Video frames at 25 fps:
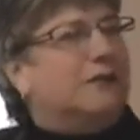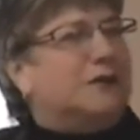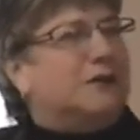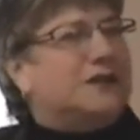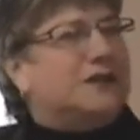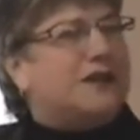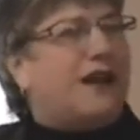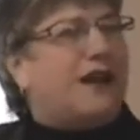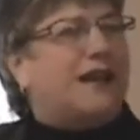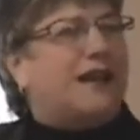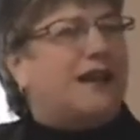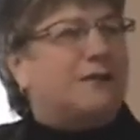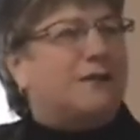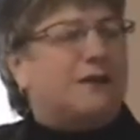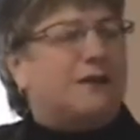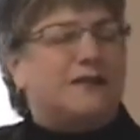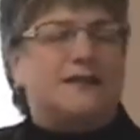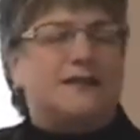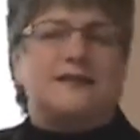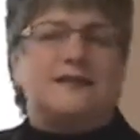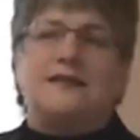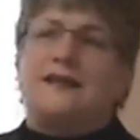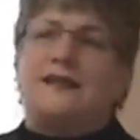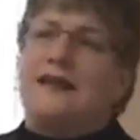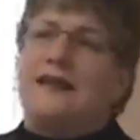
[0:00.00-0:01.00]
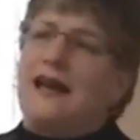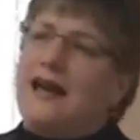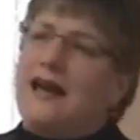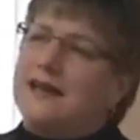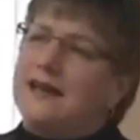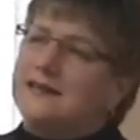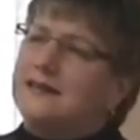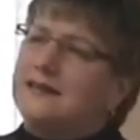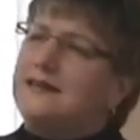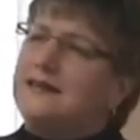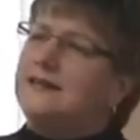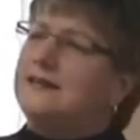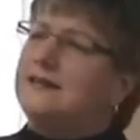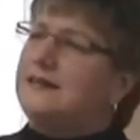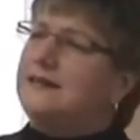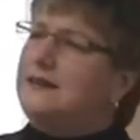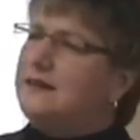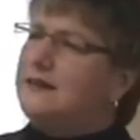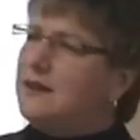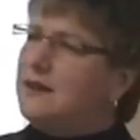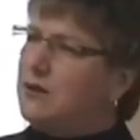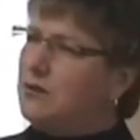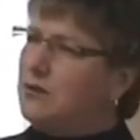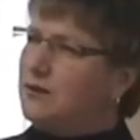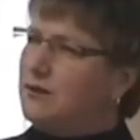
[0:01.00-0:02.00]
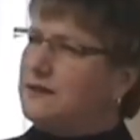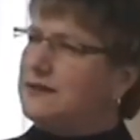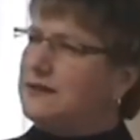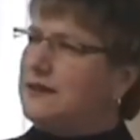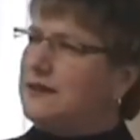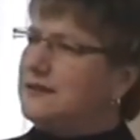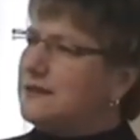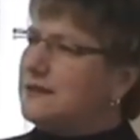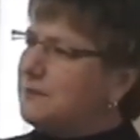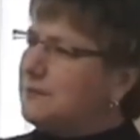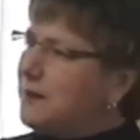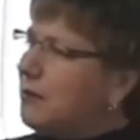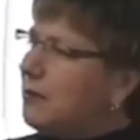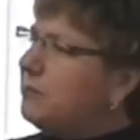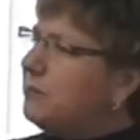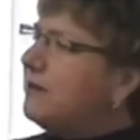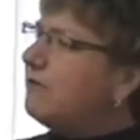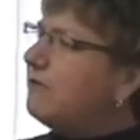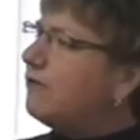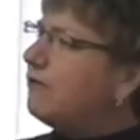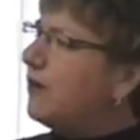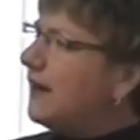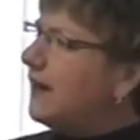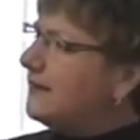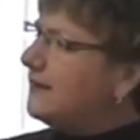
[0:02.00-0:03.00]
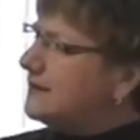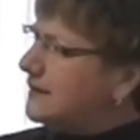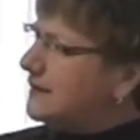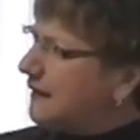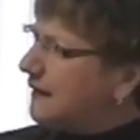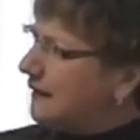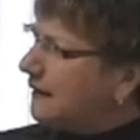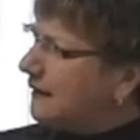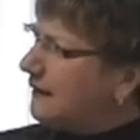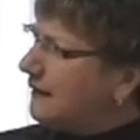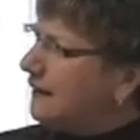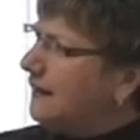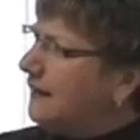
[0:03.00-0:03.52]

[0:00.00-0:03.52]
were talking about this in class and he said, you know, it's, it's about befriending.